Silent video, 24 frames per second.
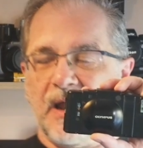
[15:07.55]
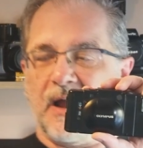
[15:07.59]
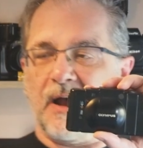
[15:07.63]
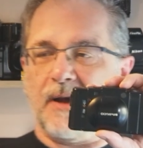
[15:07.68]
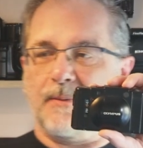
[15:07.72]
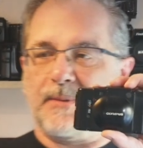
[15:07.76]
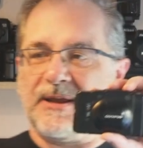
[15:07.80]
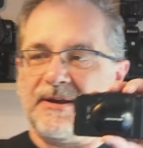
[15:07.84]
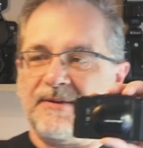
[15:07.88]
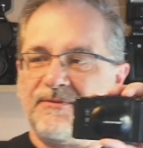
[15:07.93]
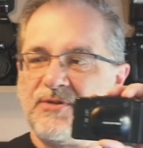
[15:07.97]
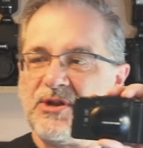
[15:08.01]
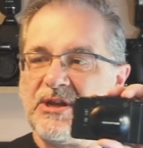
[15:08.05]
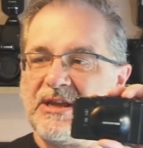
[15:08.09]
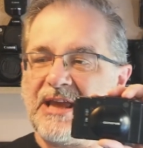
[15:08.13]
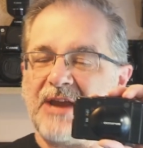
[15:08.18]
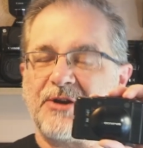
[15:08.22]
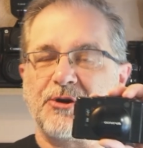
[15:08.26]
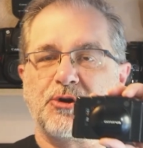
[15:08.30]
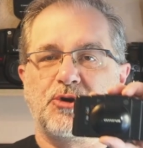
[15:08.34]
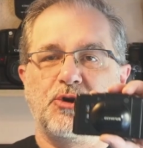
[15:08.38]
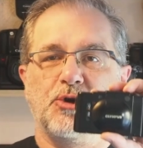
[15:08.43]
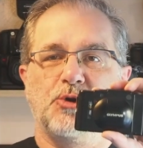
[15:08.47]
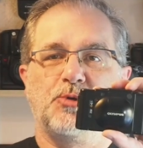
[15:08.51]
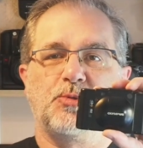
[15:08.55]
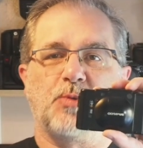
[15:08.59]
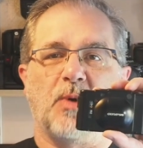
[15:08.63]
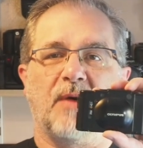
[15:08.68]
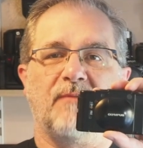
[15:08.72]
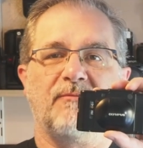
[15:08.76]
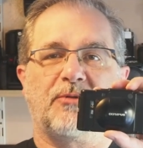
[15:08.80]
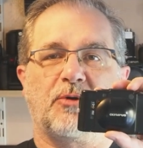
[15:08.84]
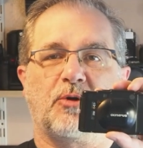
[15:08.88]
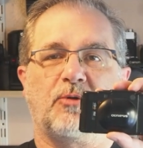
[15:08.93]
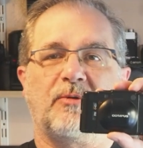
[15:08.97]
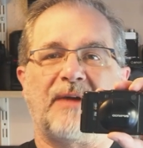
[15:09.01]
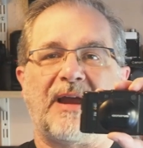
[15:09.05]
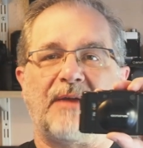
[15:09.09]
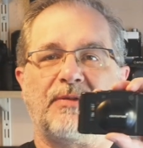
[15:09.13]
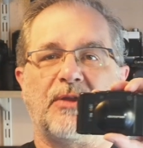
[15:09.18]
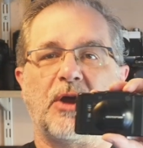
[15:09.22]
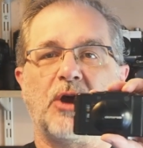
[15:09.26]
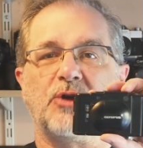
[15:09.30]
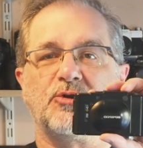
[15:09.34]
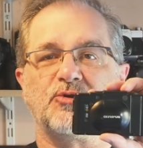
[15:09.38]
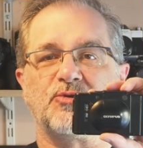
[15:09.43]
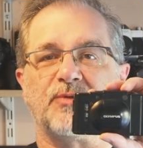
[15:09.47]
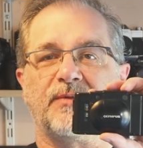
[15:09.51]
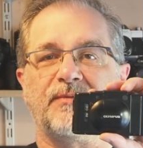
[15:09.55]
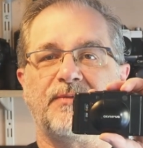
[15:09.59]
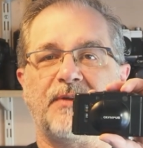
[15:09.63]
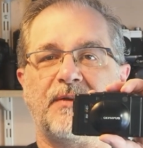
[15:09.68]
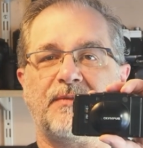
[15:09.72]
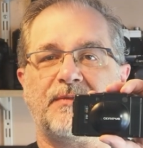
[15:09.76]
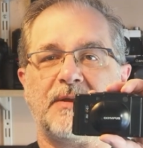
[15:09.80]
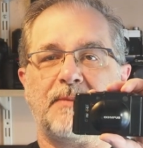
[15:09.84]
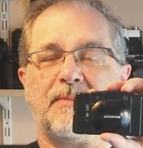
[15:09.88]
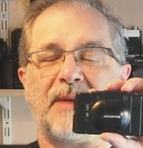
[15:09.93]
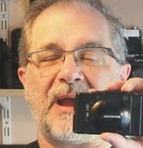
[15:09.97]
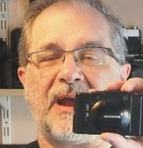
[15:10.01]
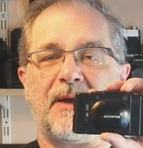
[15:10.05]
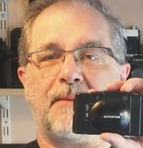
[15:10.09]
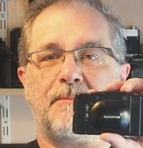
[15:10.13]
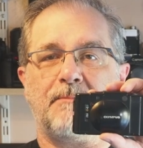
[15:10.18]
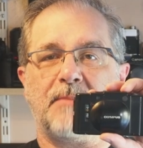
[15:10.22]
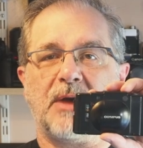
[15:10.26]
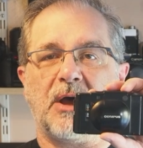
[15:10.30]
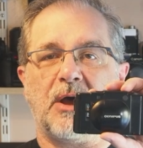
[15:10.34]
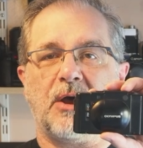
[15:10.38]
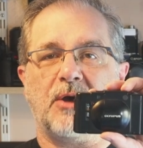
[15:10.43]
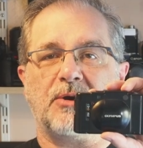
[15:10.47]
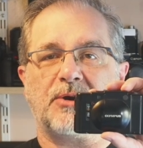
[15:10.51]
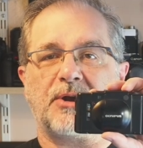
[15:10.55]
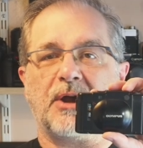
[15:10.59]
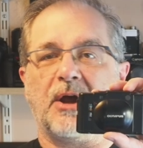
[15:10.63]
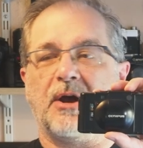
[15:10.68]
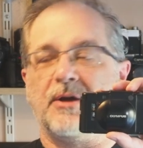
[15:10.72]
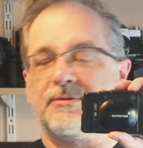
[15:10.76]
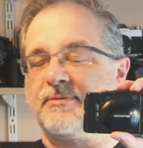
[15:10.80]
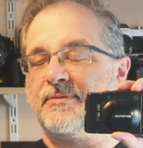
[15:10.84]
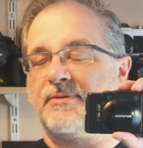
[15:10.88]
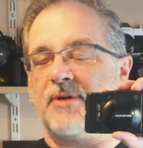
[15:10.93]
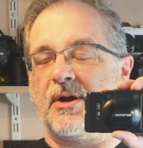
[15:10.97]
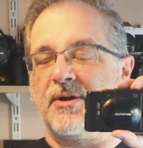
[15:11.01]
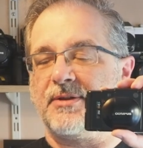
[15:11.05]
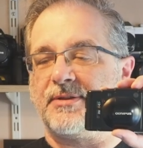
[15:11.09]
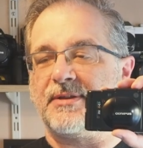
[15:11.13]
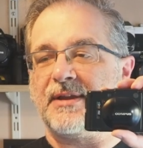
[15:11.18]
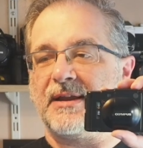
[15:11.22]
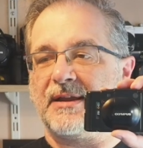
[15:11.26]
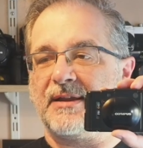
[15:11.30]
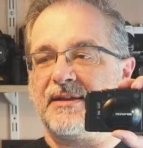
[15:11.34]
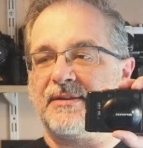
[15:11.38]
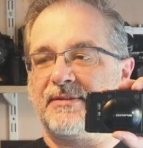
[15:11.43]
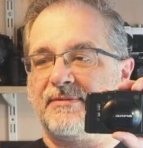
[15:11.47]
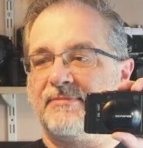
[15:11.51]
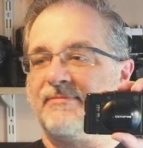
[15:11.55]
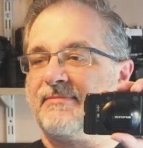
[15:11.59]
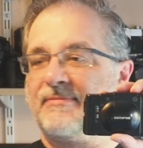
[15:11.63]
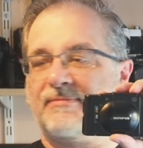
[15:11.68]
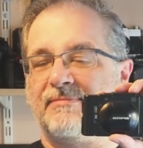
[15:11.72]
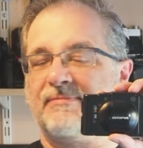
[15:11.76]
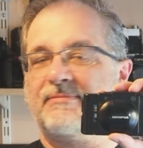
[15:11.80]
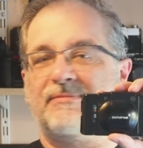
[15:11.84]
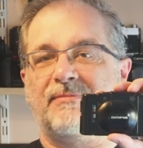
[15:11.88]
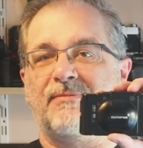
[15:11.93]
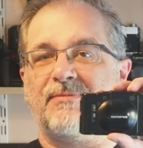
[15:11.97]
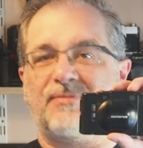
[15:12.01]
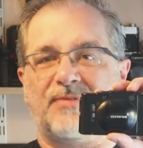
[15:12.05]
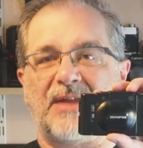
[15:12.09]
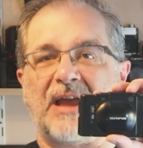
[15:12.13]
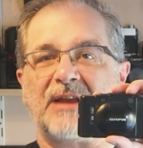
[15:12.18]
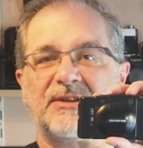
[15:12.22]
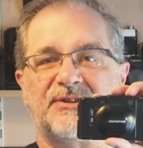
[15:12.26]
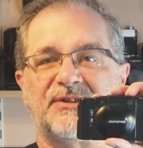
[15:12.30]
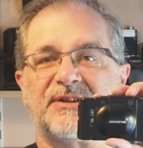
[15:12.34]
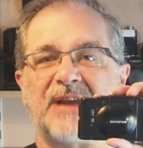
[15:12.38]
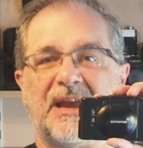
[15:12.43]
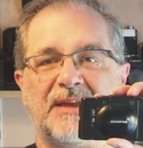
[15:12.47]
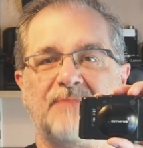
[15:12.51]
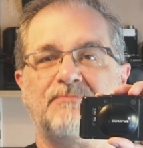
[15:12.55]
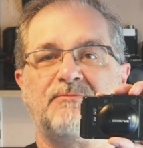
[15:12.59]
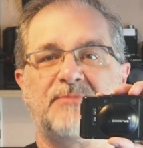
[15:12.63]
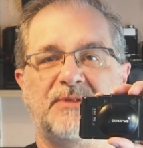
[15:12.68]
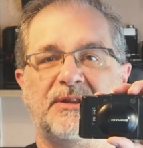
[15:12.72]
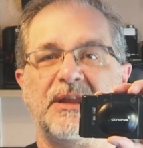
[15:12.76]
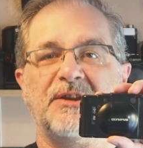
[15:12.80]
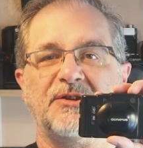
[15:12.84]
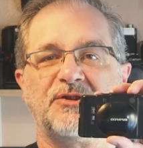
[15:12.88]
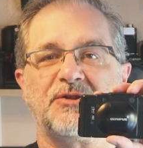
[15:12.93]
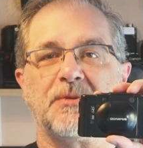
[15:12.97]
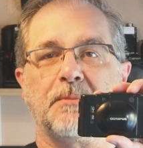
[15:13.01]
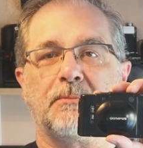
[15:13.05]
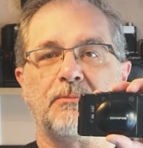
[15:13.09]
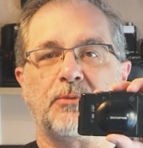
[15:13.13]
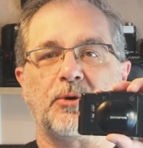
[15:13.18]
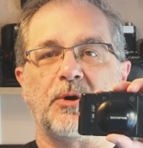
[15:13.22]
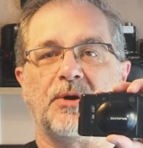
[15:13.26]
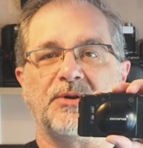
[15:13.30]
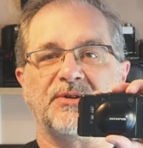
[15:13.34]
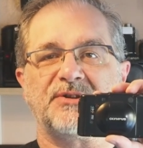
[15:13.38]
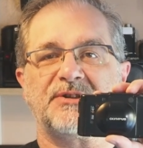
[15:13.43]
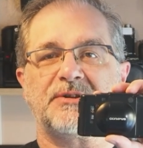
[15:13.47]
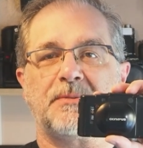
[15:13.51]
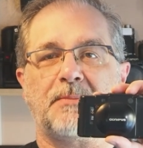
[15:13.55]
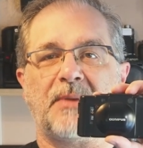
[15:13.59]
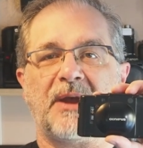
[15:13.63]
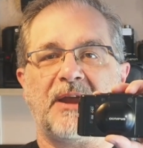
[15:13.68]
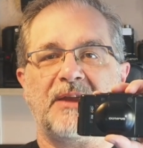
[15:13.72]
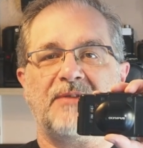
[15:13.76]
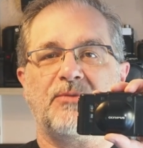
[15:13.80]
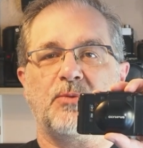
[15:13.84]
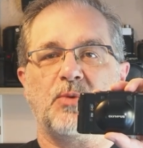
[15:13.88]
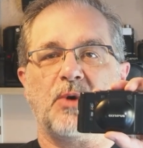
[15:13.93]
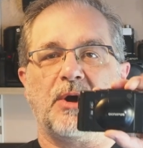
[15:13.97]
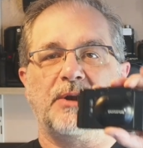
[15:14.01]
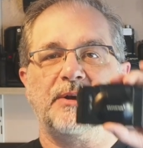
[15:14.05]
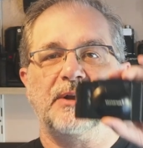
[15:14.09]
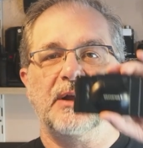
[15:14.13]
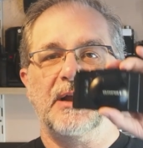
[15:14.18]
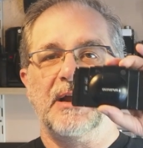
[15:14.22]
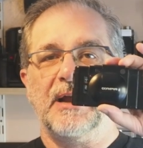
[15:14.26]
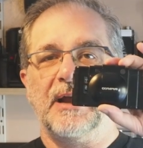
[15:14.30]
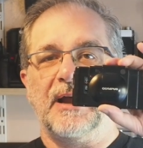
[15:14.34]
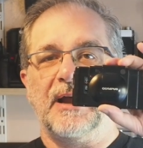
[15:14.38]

I mean, if you can get a good one for around the £150 mark, I think that's a decent price to pay for one.